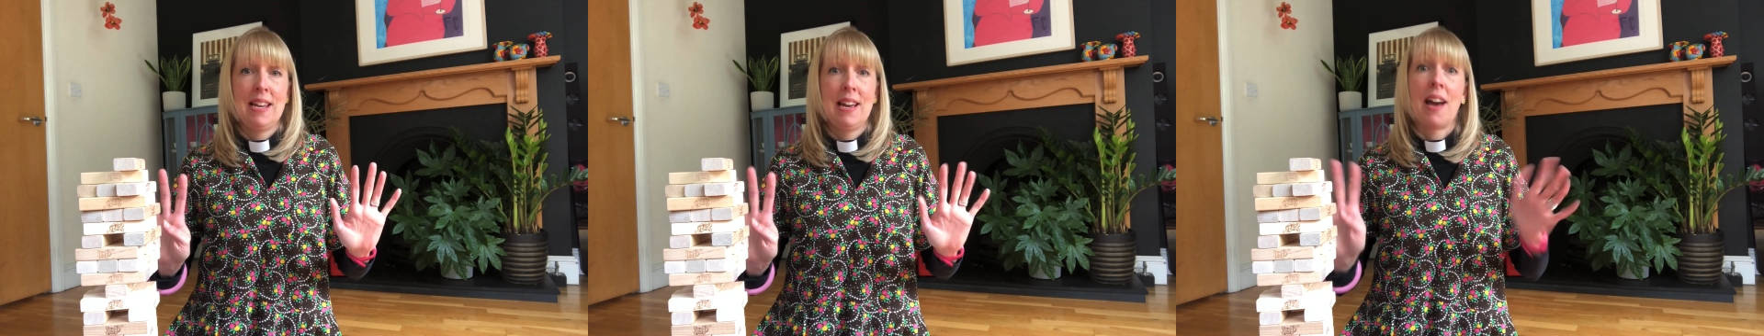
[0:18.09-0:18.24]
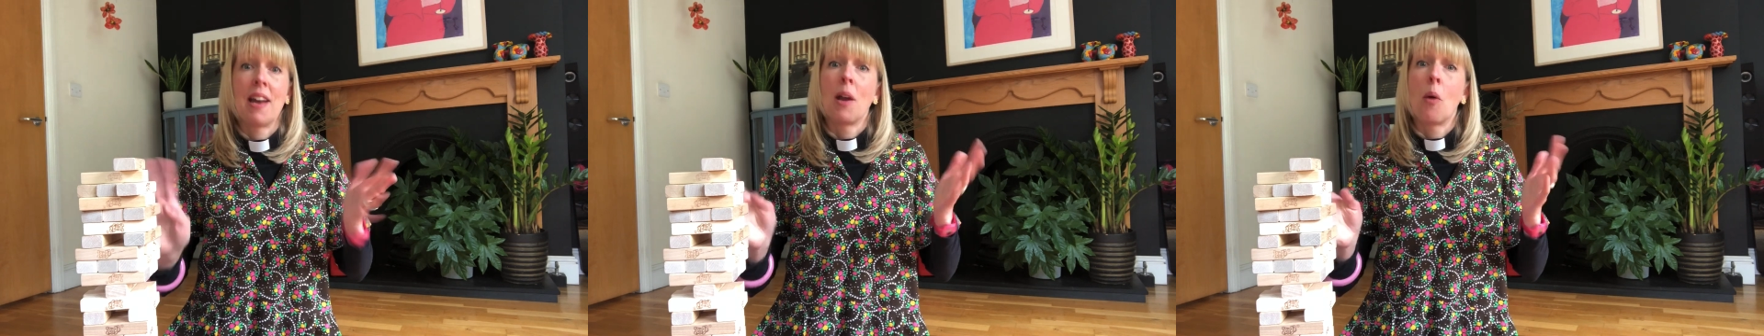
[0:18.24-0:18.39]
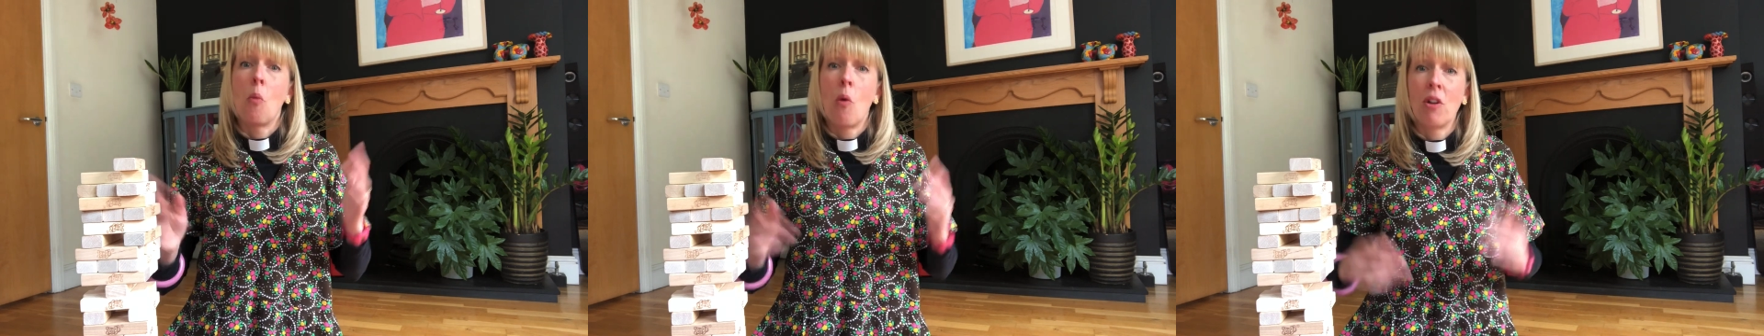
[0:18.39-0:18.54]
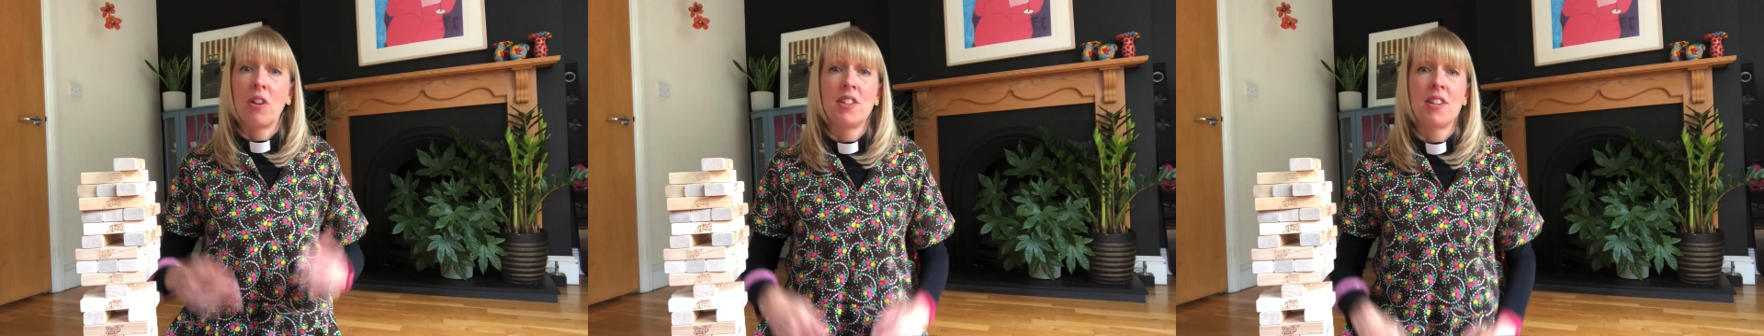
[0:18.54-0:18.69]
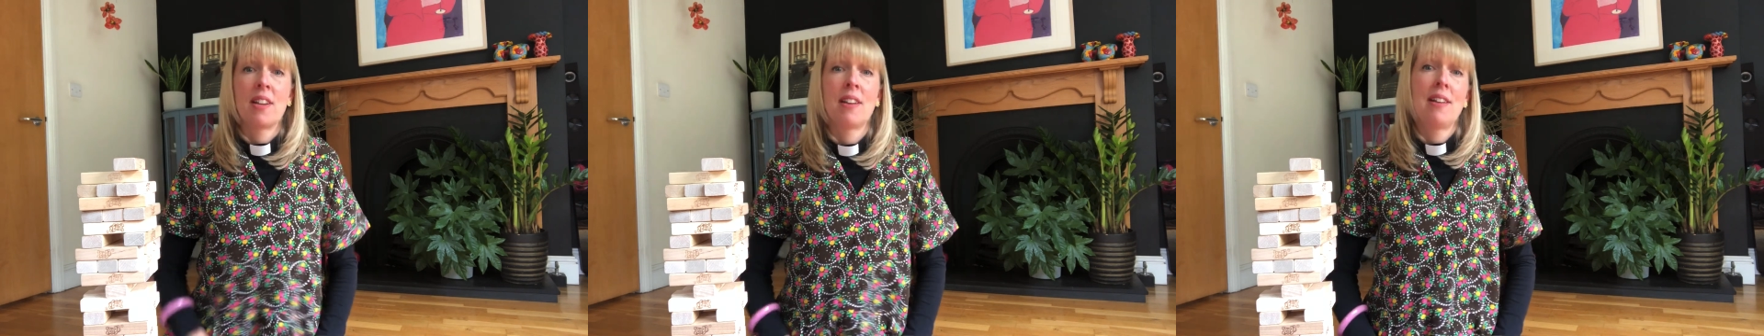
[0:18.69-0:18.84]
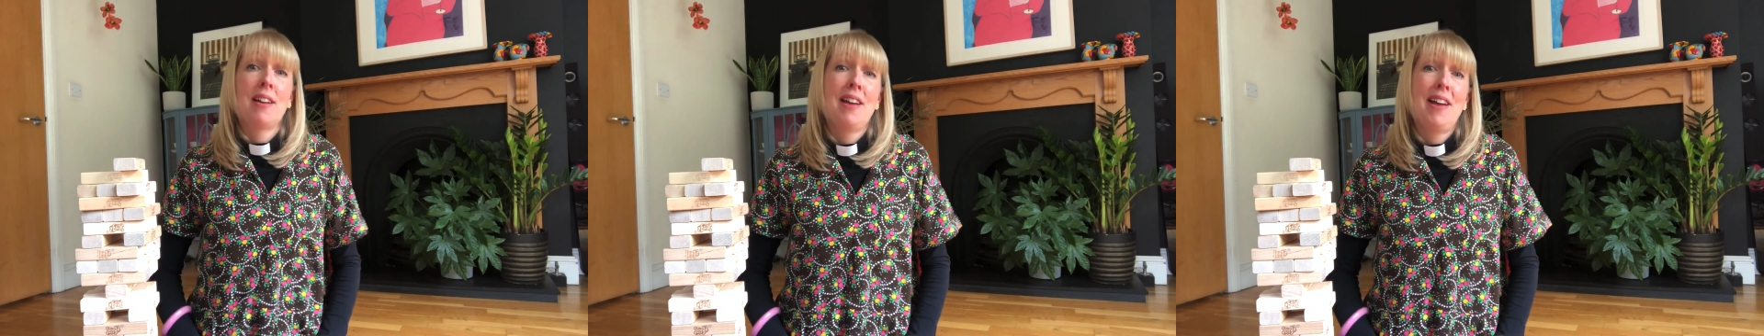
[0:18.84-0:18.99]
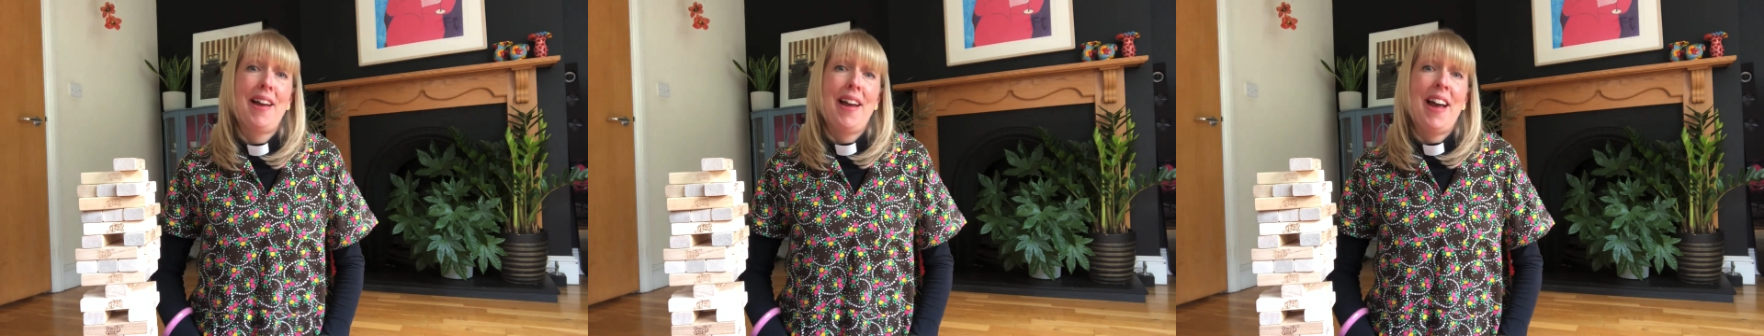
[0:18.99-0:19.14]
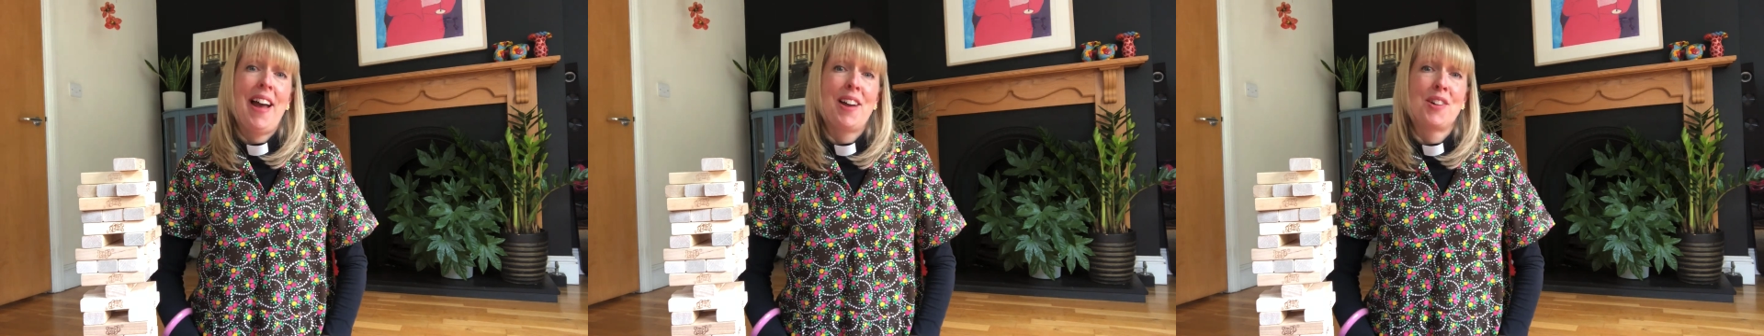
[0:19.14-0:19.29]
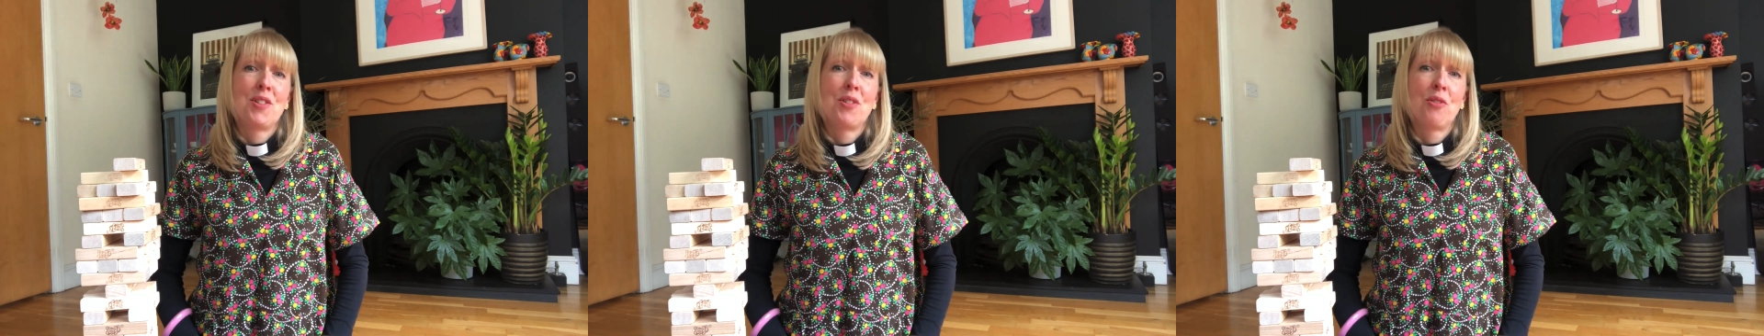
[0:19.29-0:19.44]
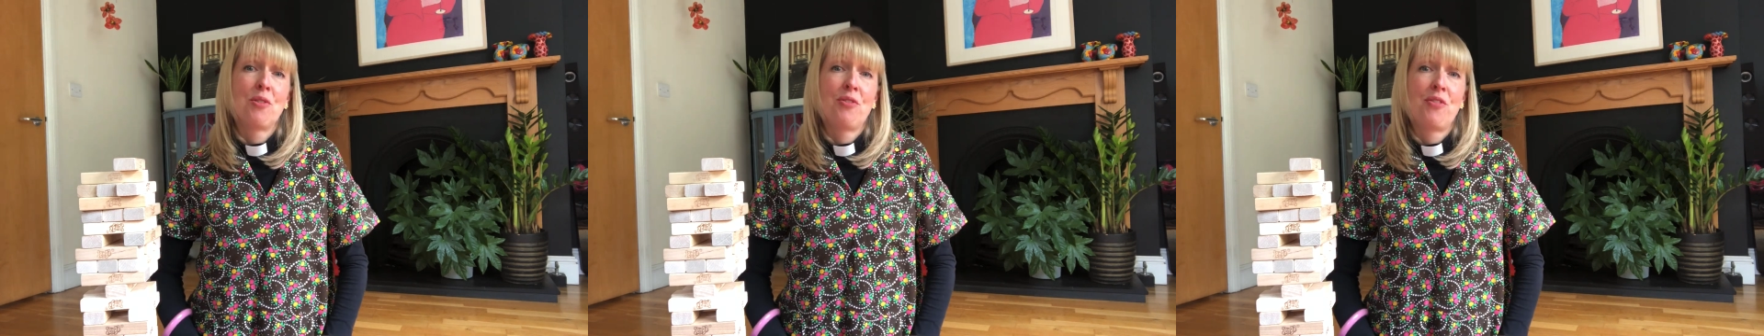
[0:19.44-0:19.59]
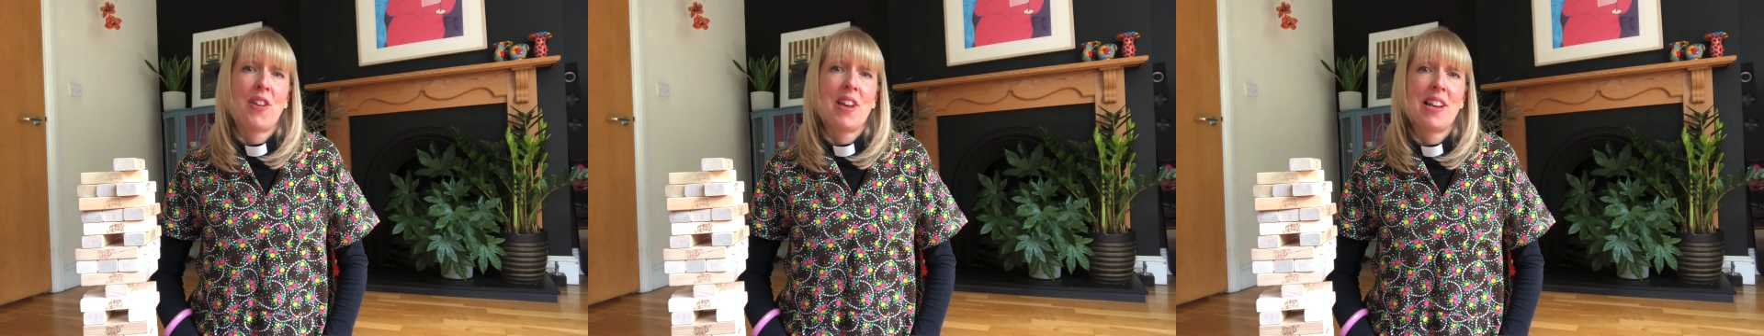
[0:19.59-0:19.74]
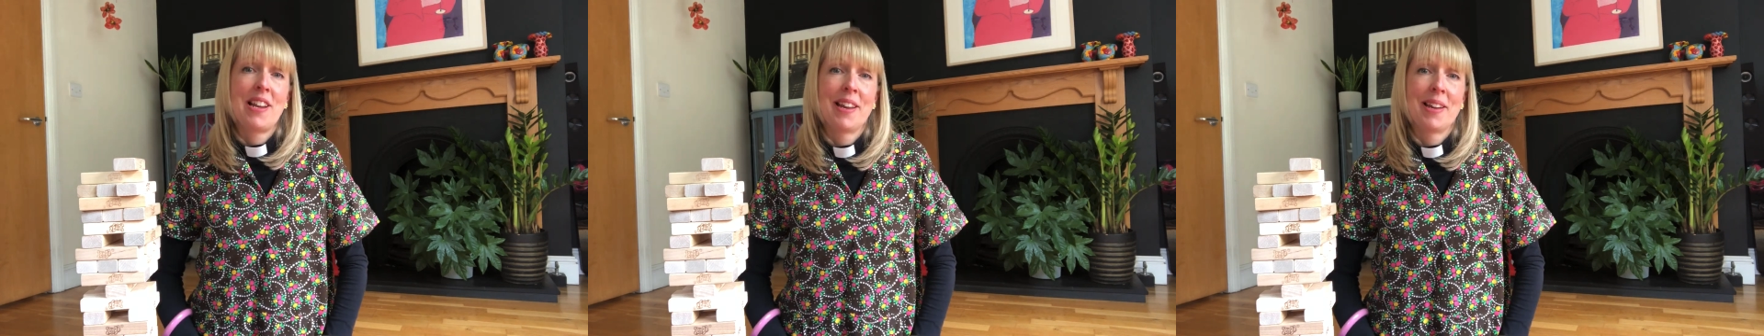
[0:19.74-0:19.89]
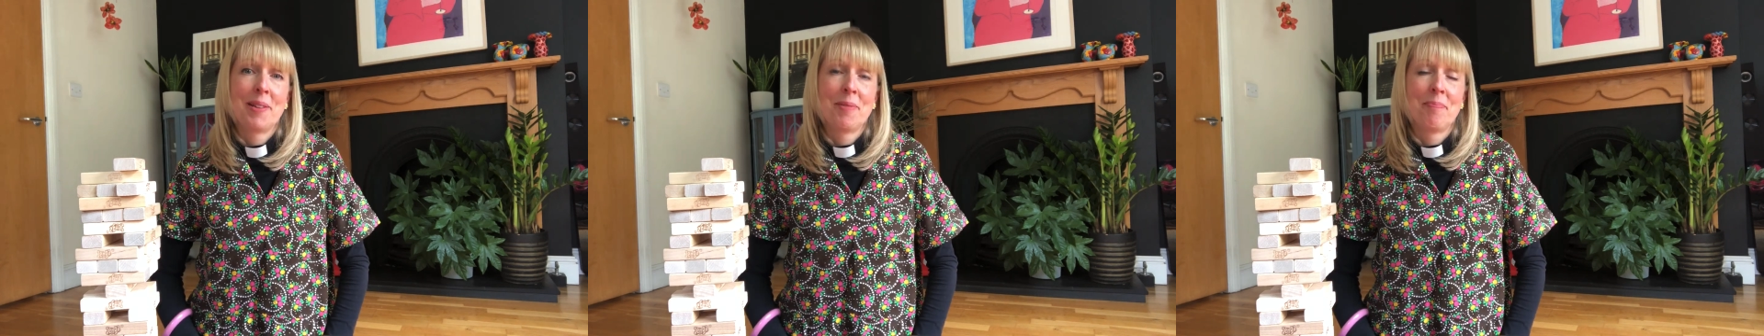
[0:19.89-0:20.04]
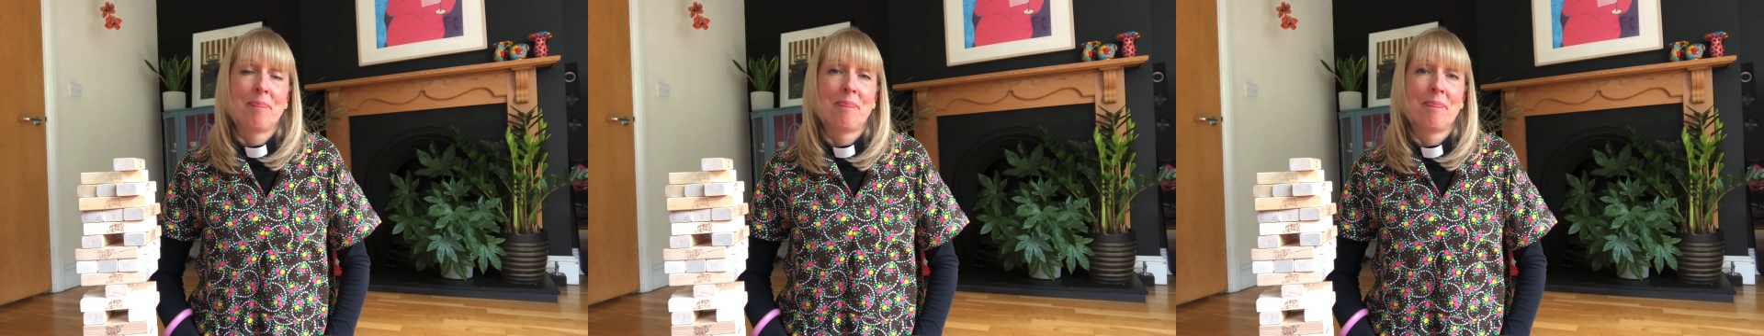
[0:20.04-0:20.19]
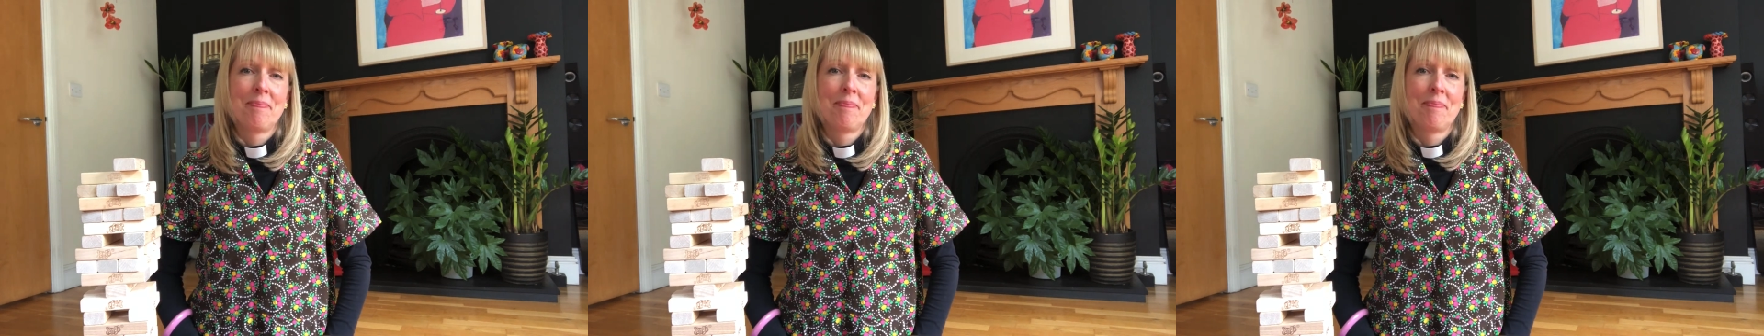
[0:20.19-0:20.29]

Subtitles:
And I wonder how you're feeling.